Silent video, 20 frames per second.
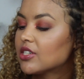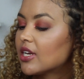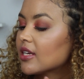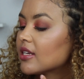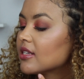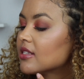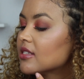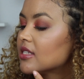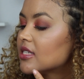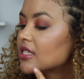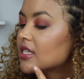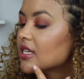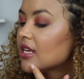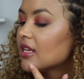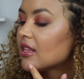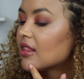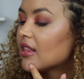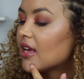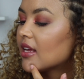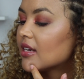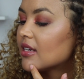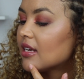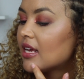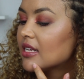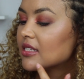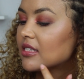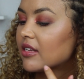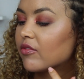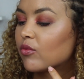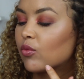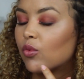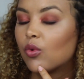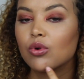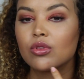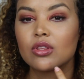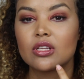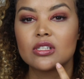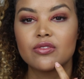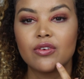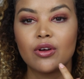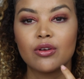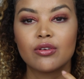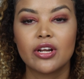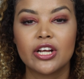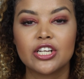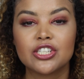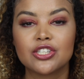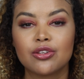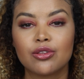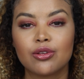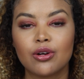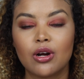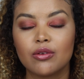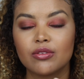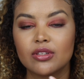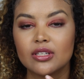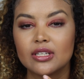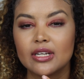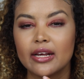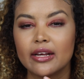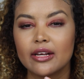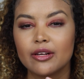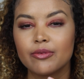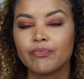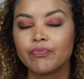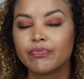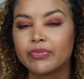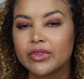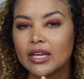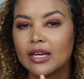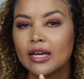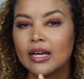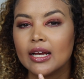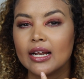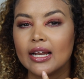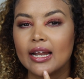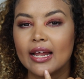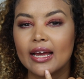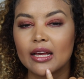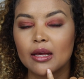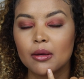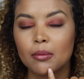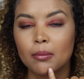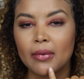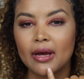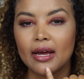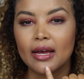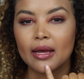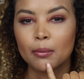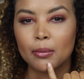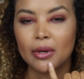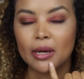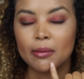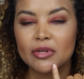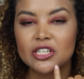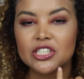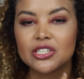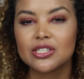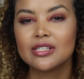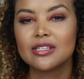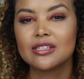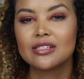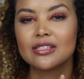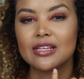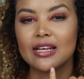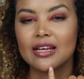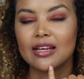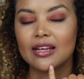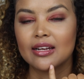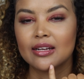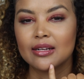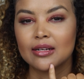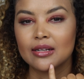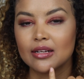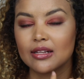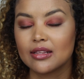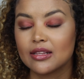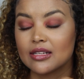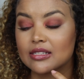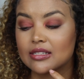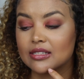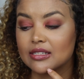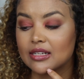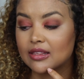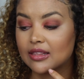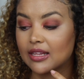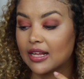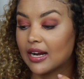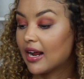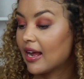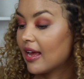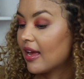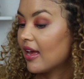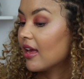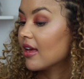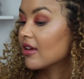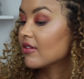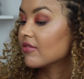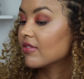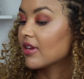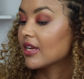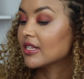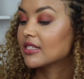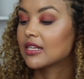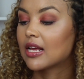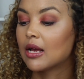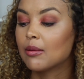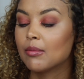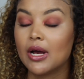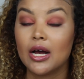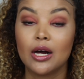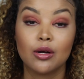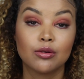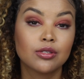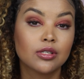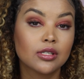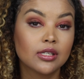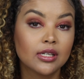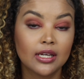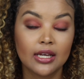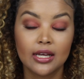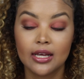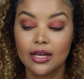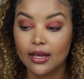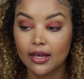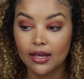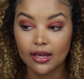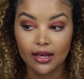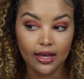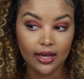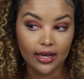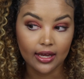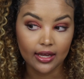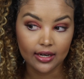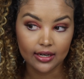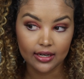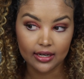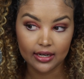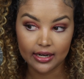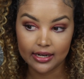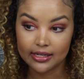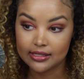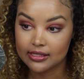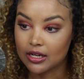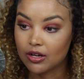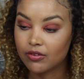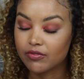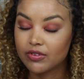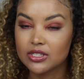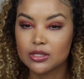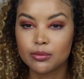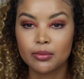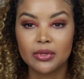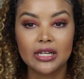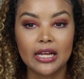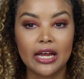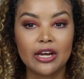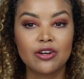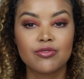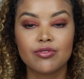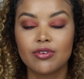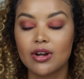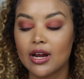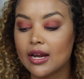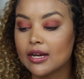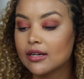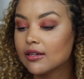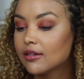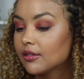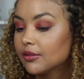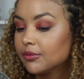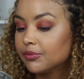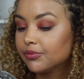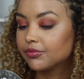I can see that as I've worn this foundation throughout the day, like my blemishes and the zit that I have has come out, and it is now visible and red.